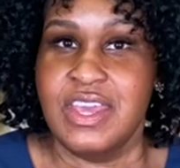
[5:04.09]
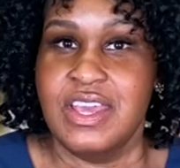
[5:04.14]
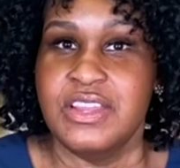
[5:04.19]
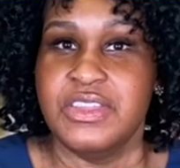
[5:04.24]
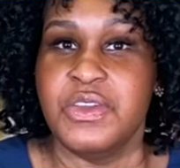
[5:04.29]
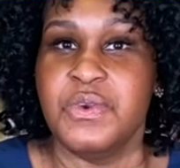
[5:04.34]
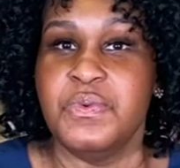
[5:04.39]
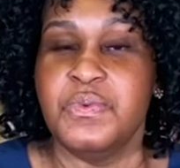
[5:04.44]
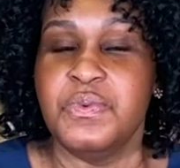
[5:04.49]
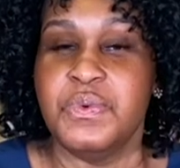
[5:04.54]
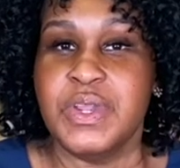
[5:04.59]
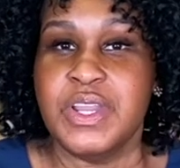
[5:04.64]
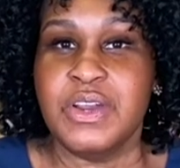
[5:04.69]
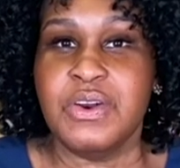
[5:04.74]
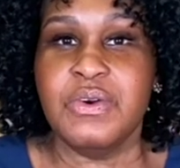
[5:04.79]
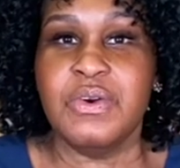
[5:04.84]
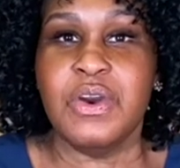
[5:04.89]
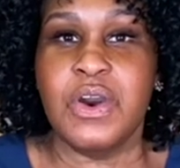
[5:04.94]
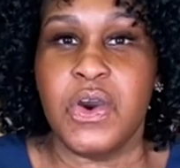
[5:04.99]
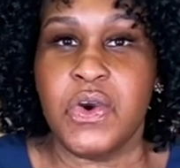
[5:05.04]
The real
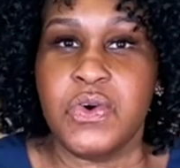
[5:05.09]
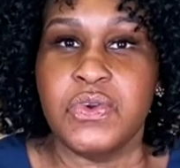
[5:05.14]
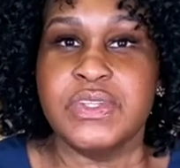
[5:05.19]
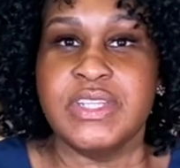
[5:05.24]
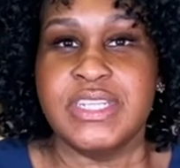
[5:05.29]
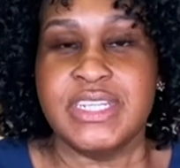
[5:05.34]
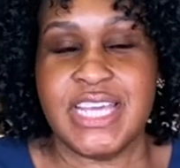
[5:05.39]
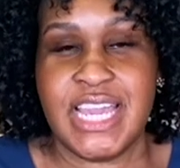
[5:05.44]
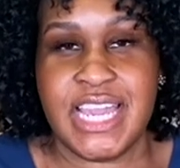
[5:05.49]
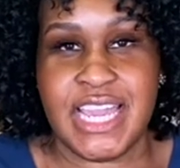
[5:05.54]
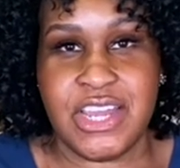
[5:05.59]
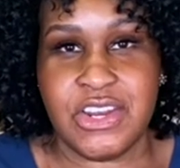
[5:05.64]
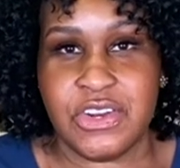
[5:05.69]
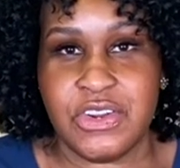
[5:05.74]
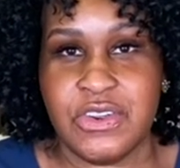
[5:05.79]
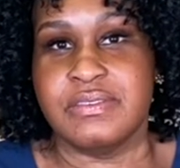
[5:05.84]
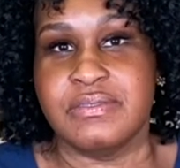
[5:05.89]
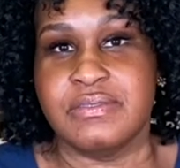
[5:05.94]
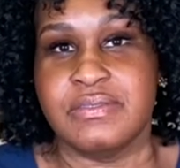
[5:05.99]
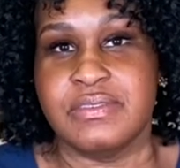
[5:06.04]
gold
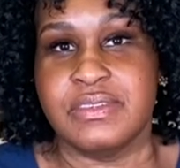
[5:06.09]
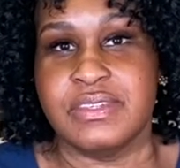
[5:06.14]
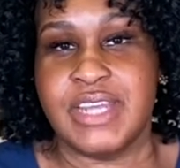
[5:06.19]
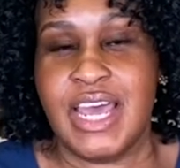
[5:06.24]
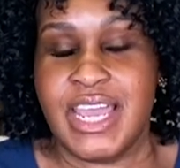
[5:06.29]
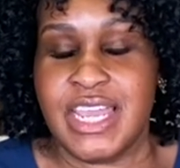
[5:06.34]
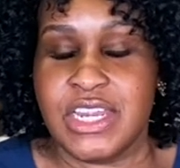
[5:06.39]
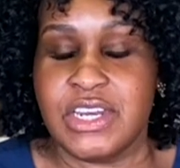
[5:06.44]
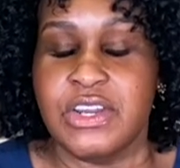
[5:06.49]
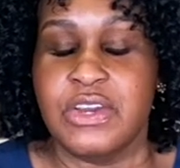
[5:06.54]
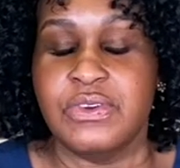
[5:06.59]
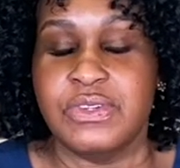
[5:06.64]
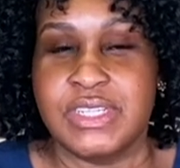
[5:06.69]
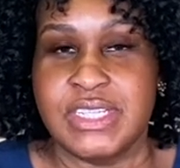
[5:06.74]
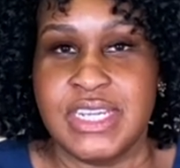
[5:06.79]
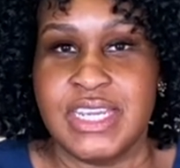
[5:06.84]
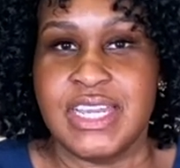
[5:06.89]
standard diagnosing